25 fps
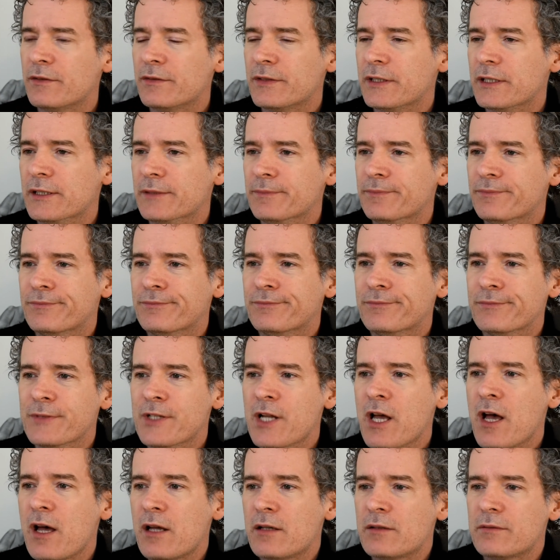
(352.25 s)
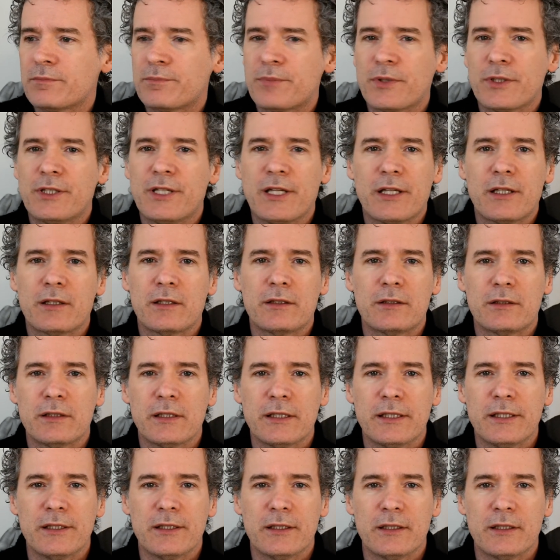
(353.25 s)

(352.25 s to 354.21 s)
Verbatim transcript: of a not particularly